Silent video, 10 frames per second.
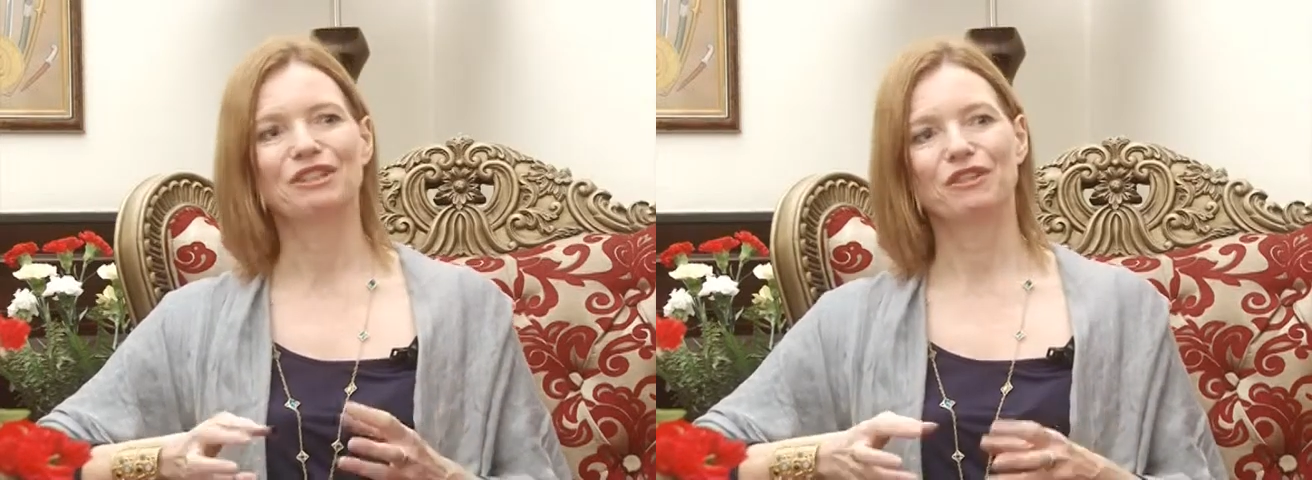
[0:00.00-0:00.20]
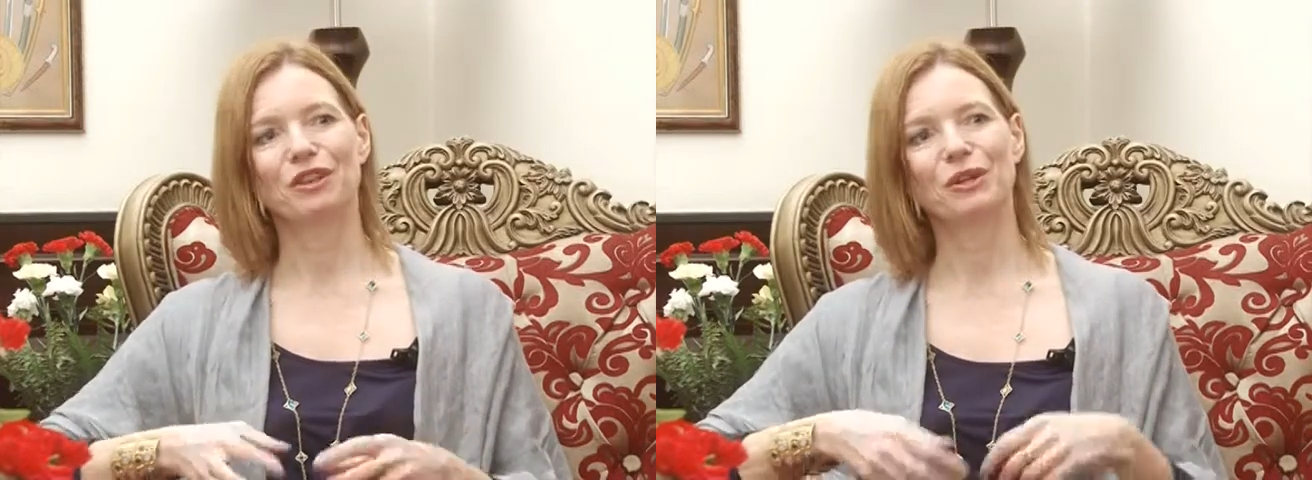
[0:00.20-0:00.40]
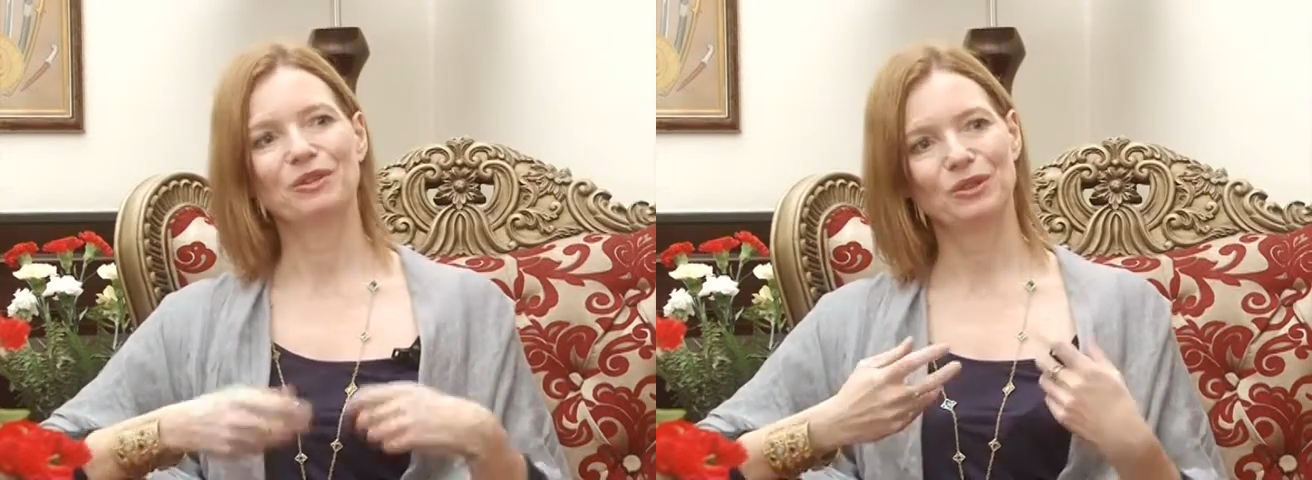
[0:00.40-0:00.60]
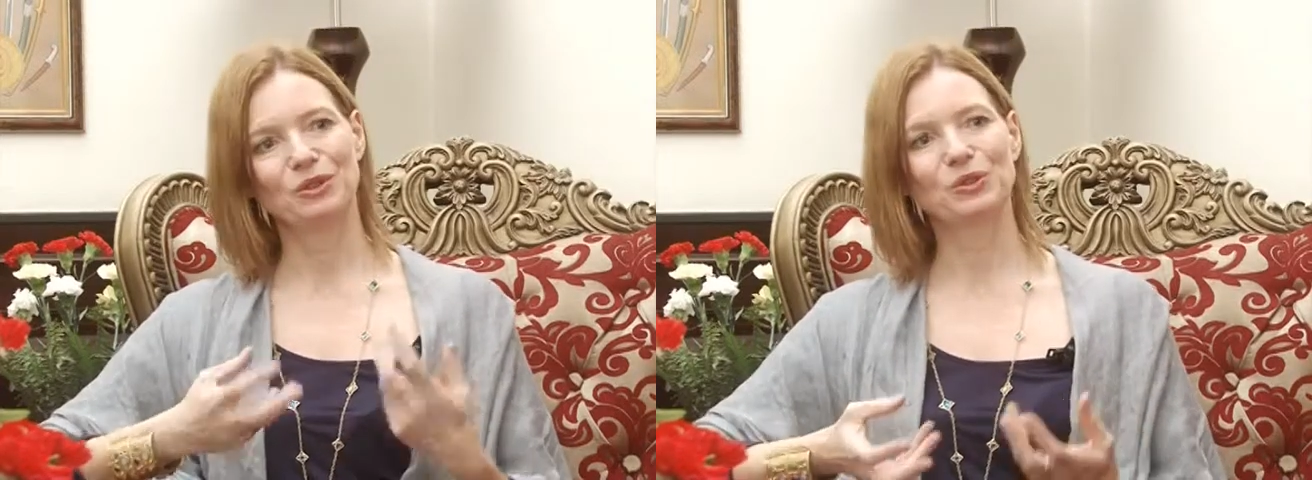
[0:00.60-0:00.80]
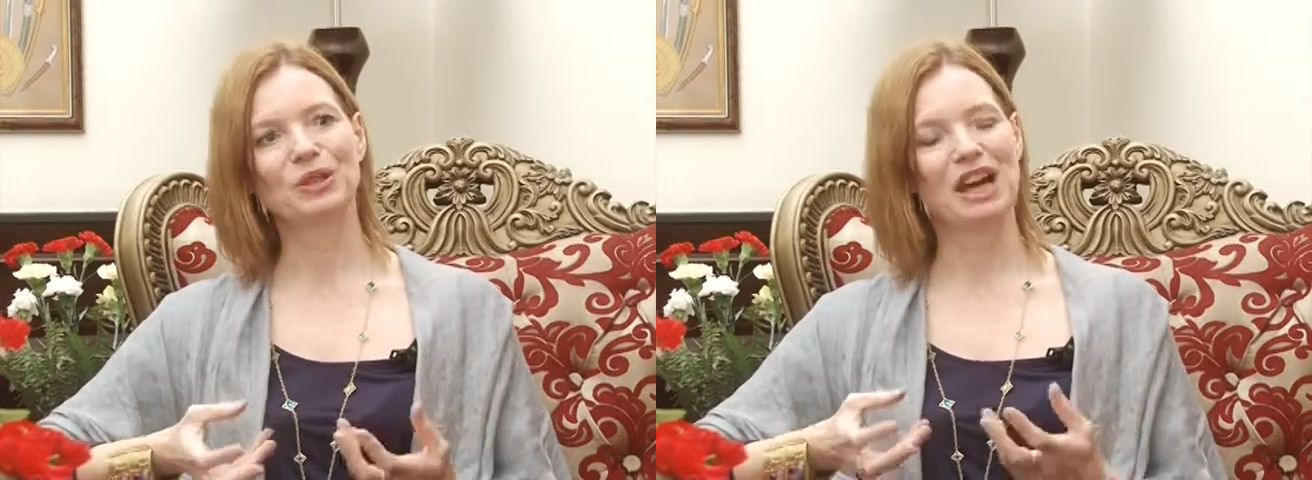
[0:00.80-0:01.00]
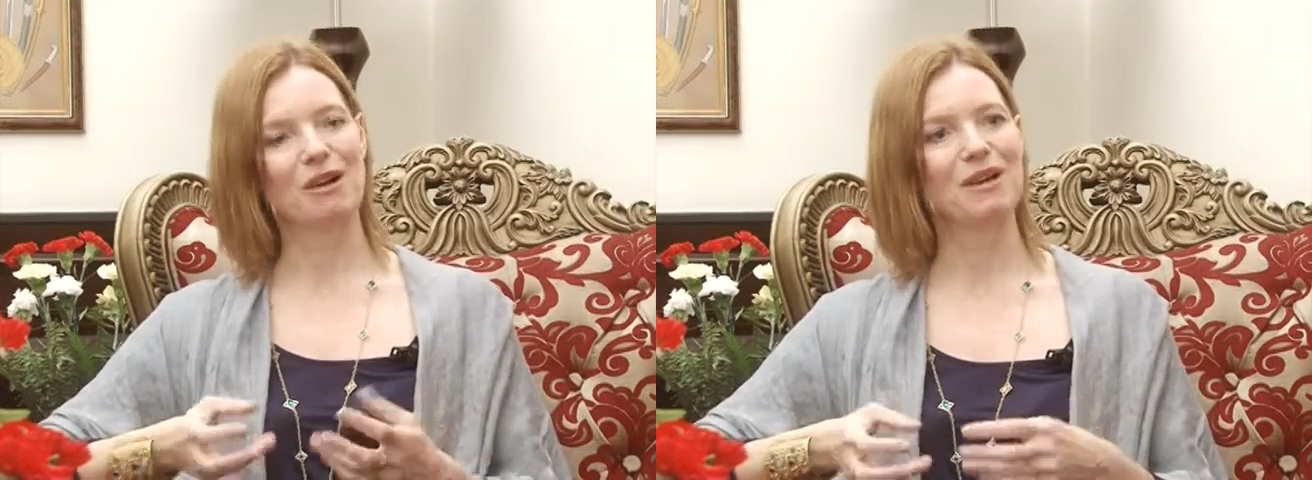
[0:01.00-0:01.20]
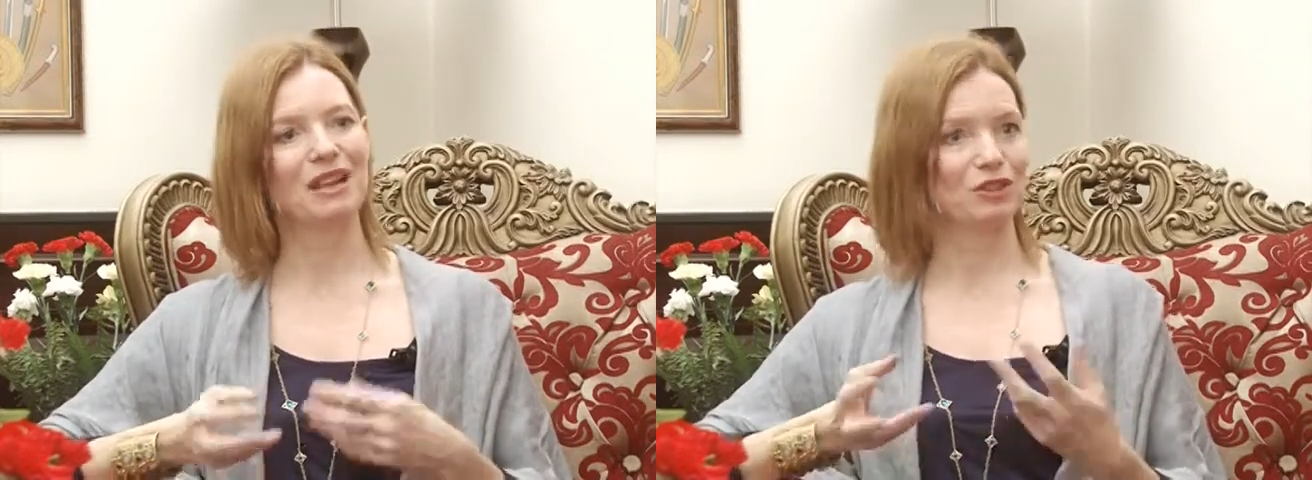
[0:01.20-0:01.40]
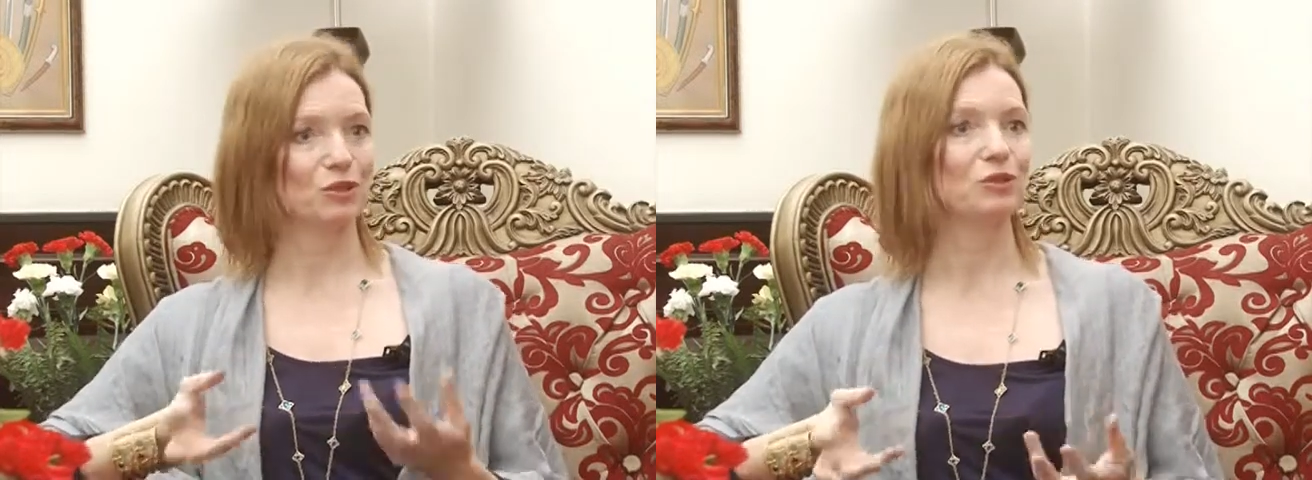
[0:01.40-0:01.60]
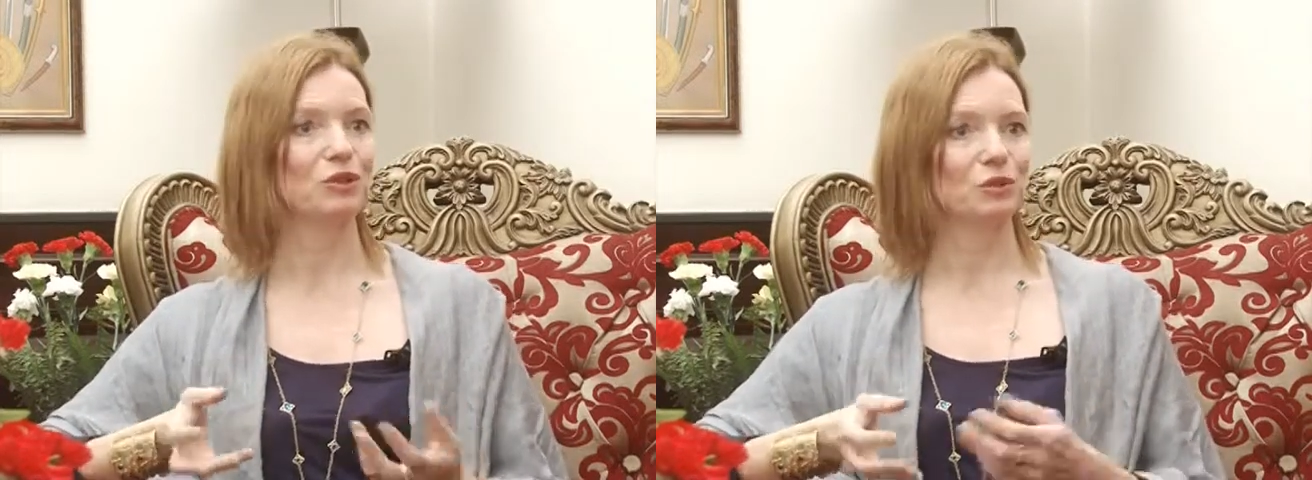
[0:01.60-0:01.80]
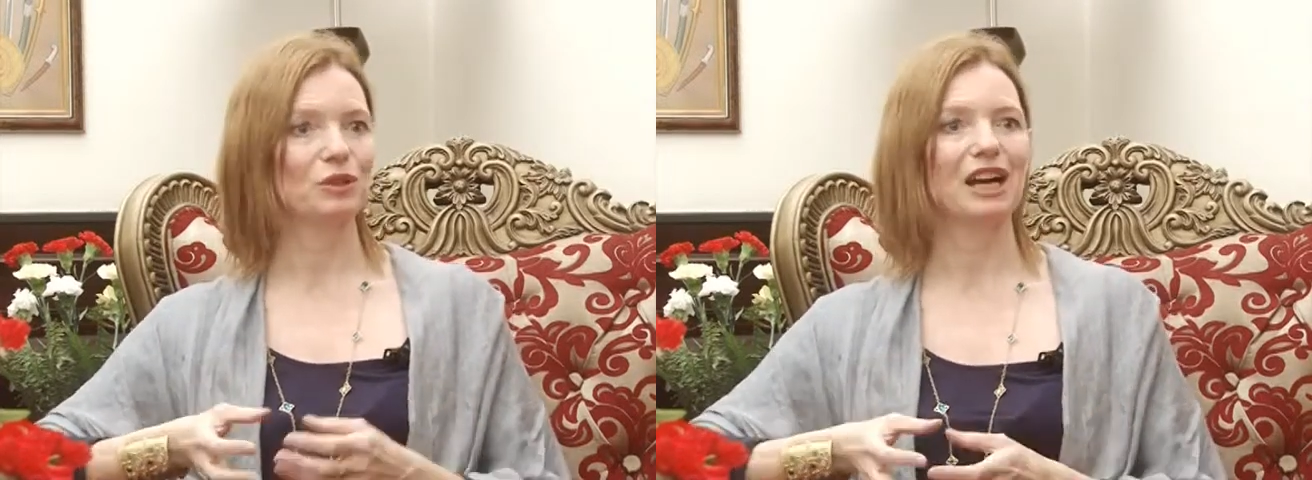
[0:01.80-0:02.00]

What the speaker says: For those who do come and do